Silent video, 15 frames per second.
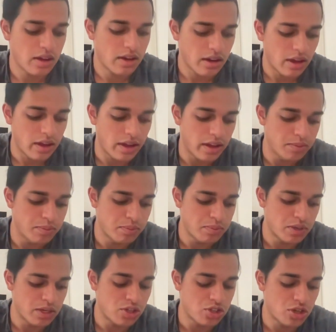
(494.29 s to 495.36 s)
in
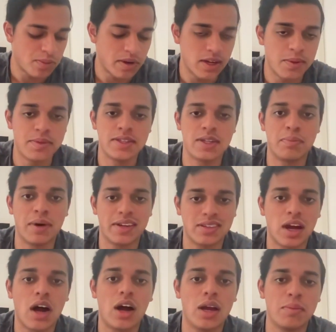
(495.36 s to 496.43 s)
shop are limited by
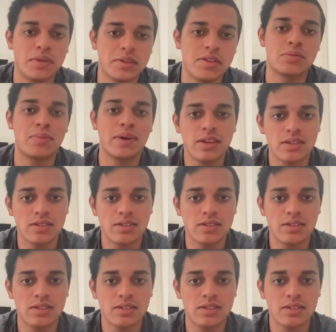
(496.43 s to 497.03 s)
time and space.